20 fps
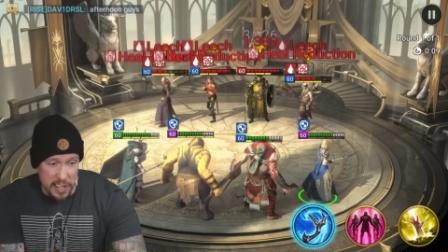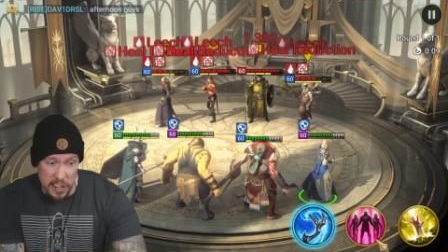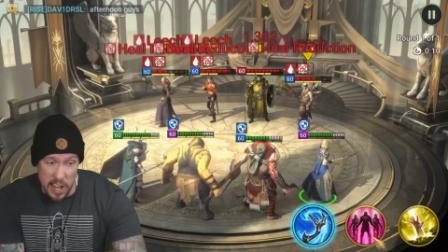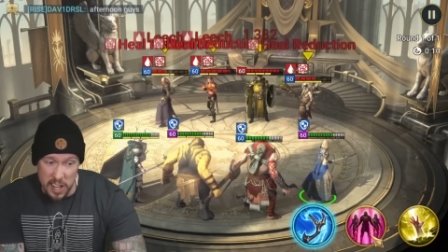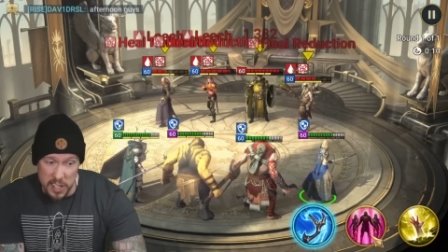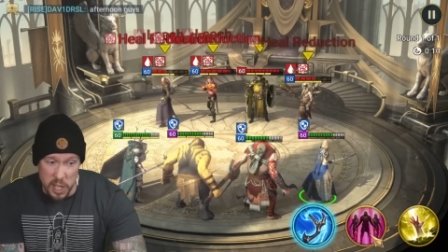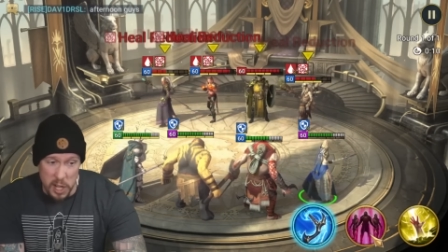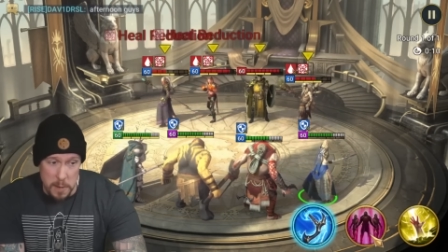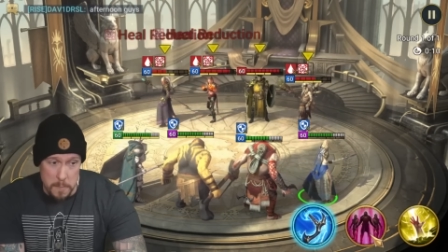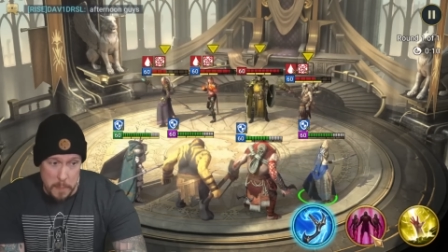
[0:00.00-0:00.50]

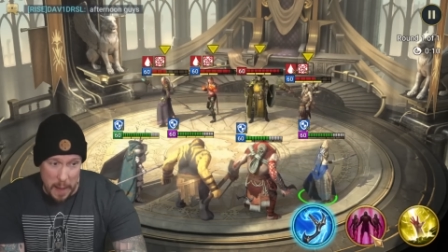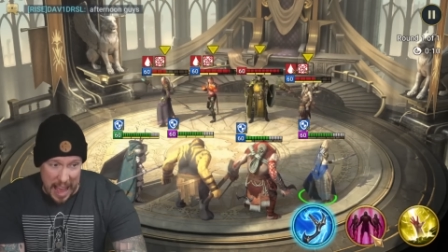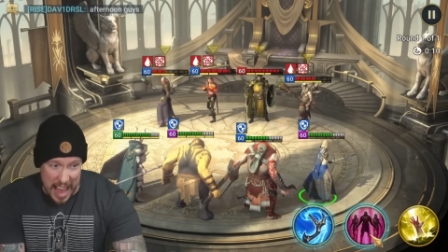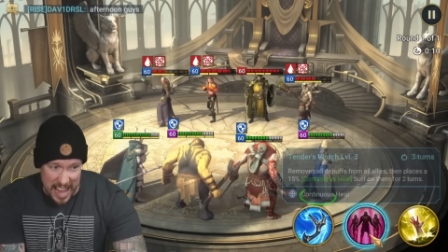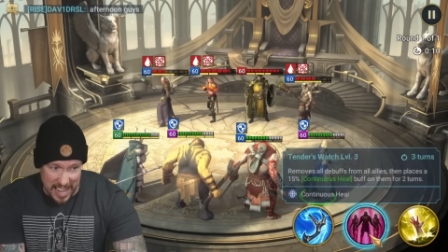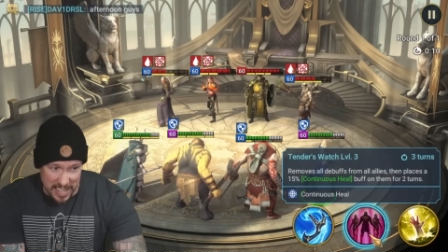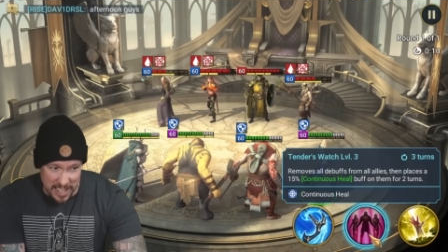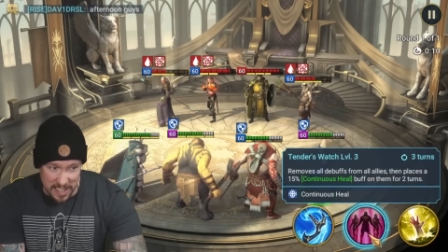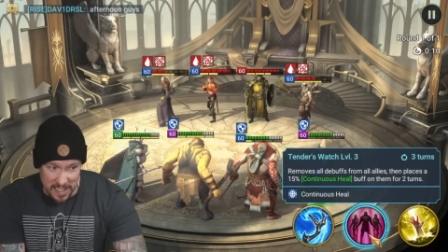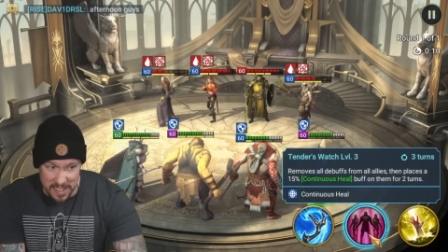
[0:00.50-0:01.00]
Not too
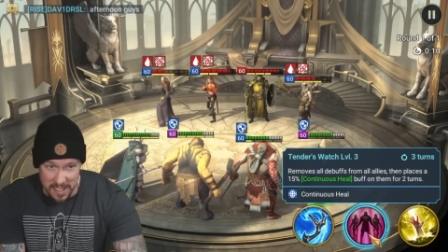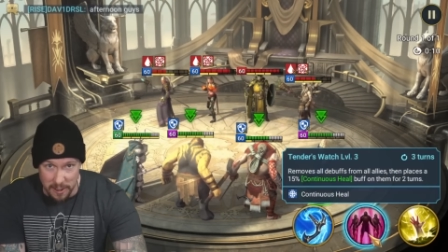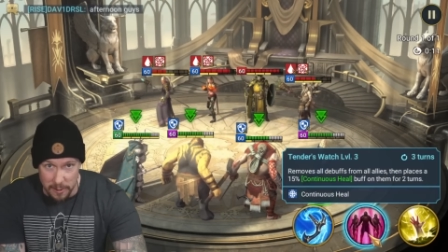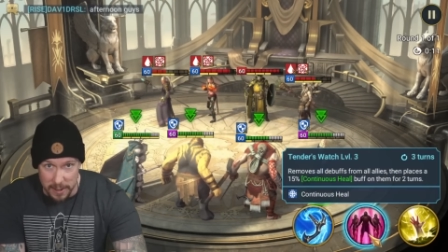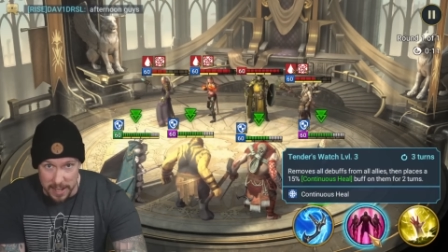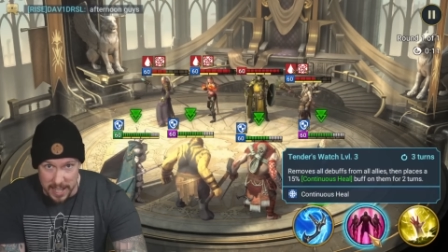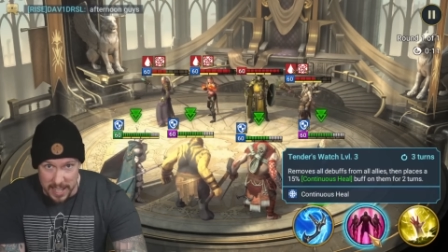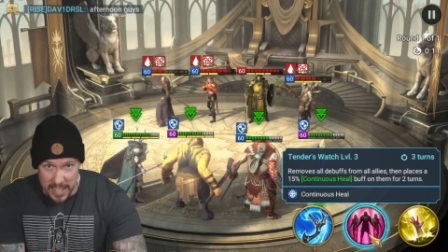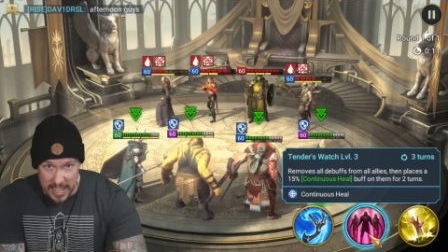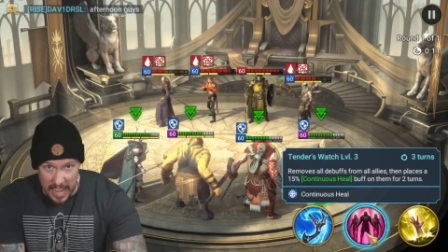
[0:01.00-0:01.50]
bad,
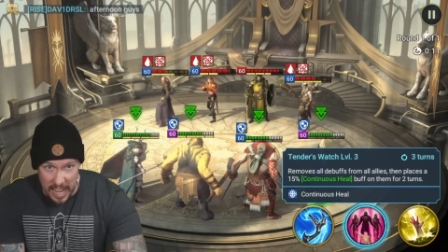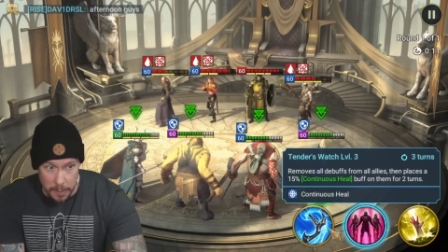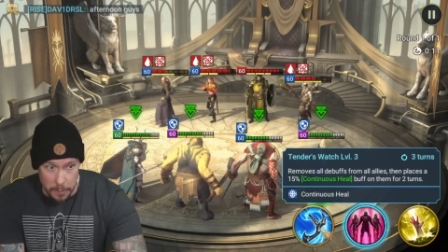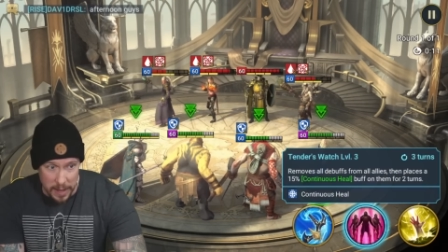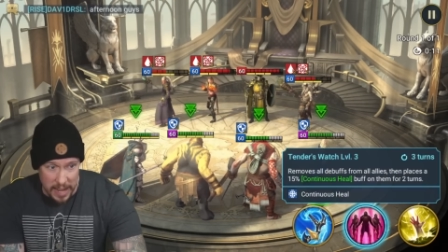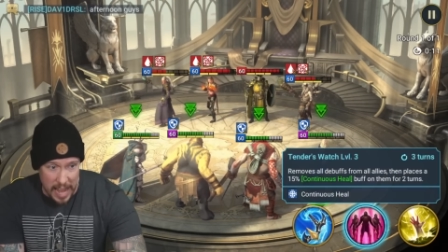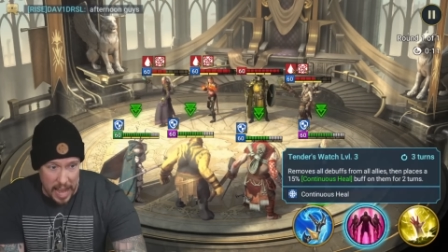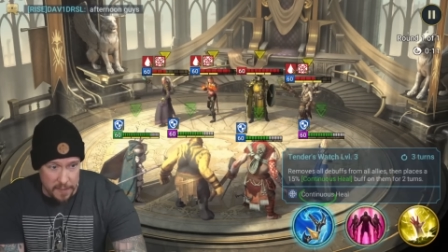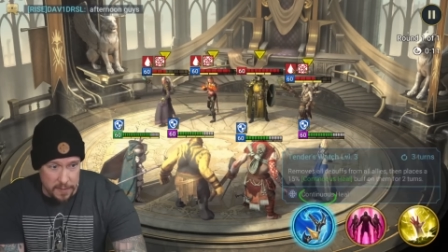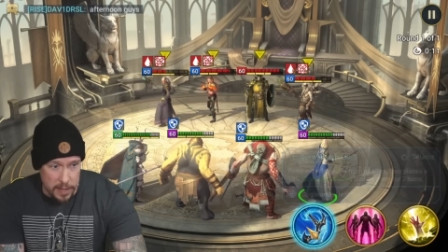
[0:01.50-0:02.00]
considering, again,
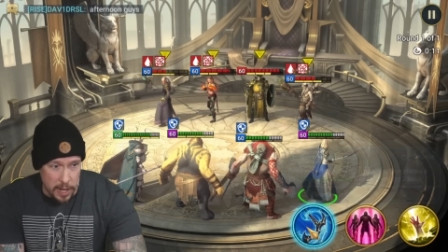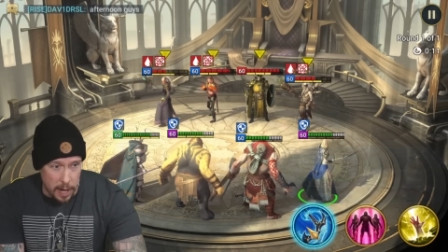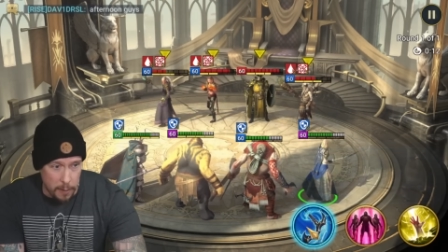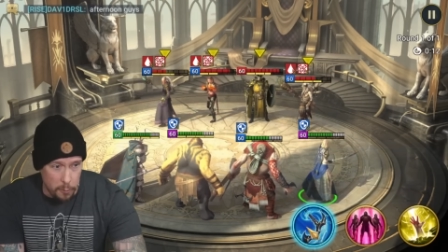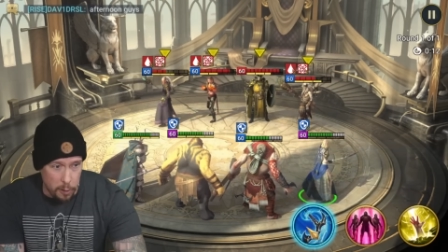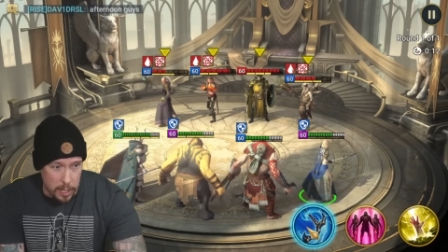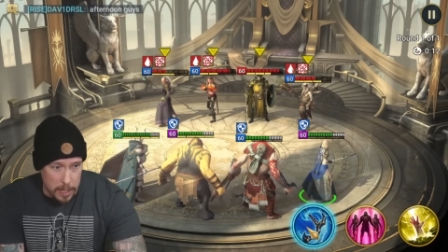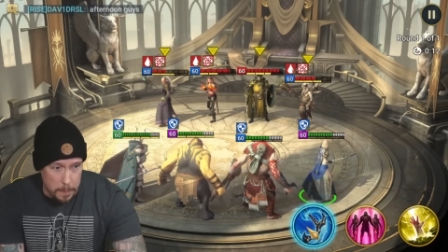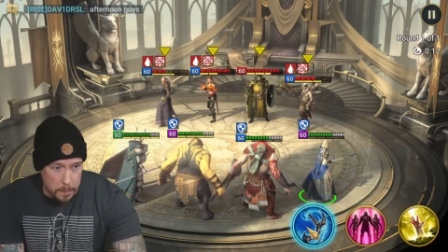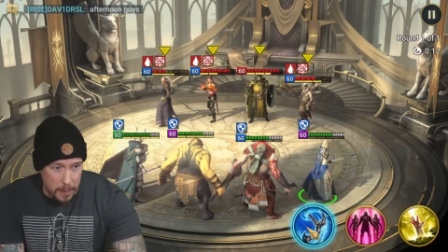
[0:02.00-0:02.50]
we have not
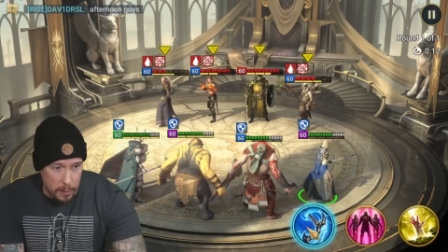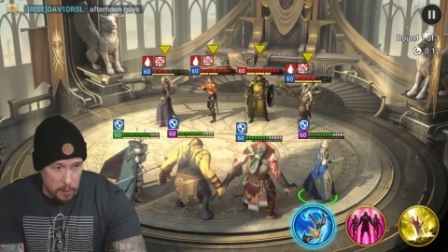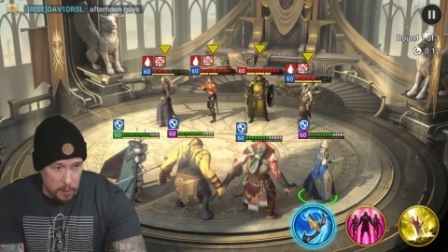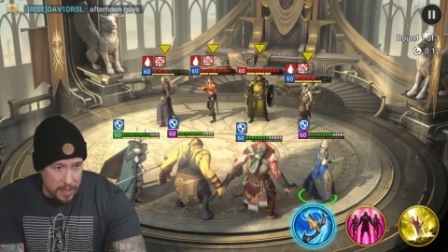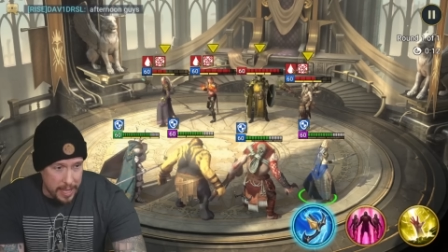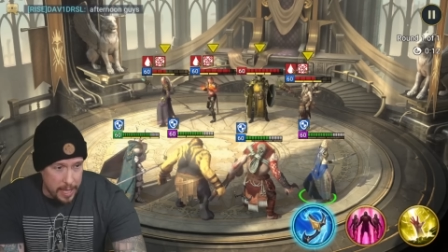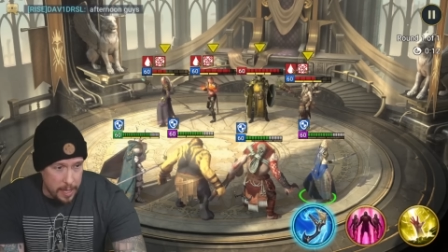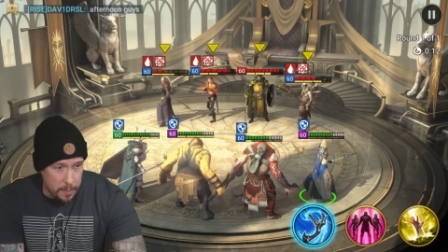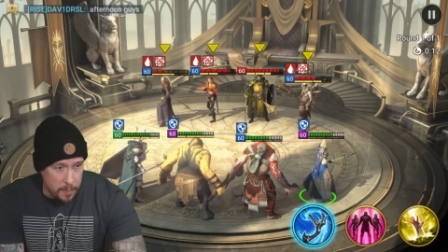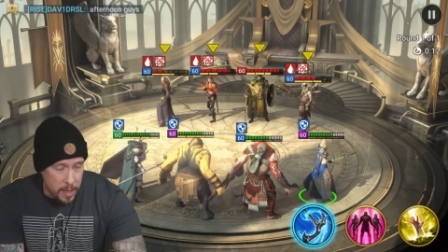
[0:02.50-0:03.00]
really built
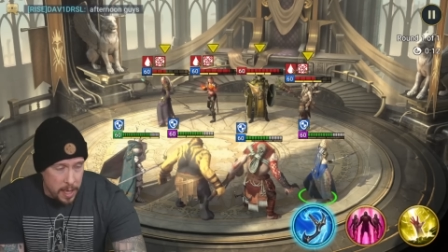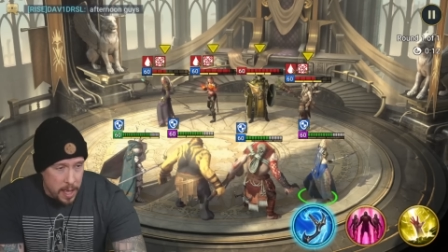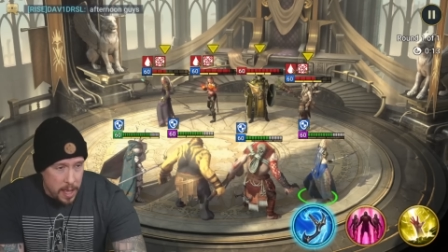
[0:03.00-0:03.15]
him.